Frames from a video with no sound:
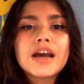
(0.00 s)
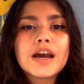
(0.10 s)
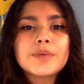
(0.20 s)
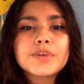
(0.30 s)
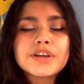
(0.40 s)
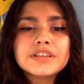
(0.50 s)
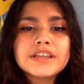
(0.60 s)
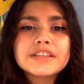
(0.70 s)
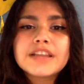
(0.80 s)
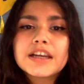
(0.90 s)
I'm
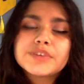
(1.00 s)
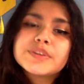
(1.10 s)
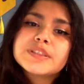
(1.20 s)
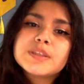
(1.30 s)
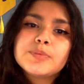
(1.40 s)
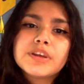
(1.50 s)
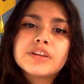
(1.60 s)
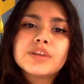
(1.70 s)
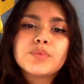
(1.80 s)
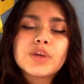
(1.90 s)
currently a DACA
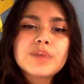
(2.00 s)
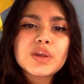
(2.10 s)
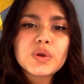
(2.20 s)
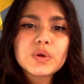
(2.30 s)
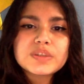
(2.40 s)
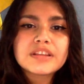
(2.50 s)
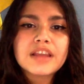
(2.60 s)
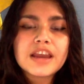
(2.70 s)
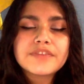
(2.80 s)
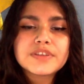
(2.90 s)
recipient, and one of my goals
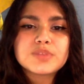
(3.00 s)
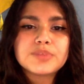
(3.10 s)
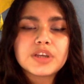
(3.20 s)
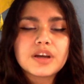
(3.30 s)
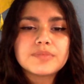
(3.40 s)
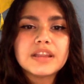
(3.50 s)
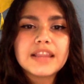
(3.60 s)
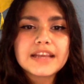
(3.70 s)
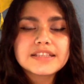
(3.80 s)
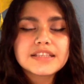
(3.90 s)
in life is to become
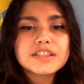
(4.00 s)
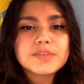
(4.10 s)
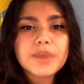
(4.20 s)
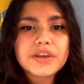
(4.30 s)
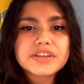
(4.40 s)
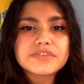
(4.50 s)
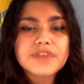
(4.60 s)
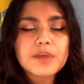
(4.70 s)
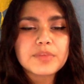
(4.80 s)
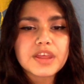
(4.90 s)
a licensed marriage
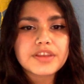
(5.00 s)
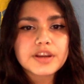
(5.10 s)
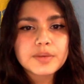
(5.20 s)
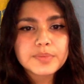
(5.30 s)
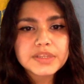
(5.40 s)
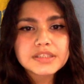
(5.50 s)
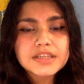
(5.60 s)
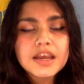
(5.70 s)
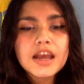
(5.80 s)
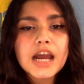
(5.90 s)
and family
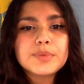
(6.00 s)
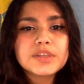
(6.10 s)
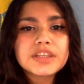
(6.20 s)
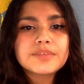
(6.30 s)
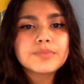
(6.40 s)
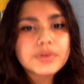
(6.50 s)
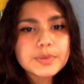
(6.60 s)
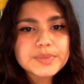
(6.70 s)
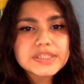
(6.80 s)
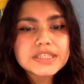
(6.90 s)
therapist. I believe
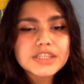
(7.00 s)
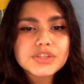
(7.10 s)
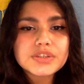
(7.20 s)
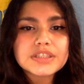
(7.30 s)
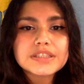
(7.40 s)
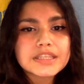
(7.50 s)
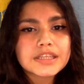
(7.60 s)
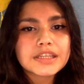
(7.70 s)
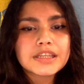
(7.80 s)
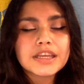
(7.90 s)
more representation is
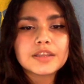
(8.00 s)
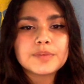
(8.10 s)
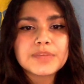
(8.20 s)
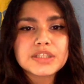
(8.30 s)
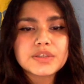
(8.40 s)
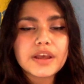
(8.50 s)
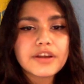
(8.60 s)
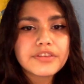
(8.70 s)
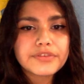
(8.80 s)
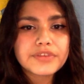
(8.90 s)
needed in the mental
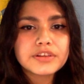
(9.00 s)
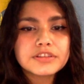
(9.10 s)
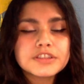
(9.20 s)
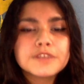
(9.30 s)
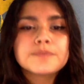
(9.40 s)
health field.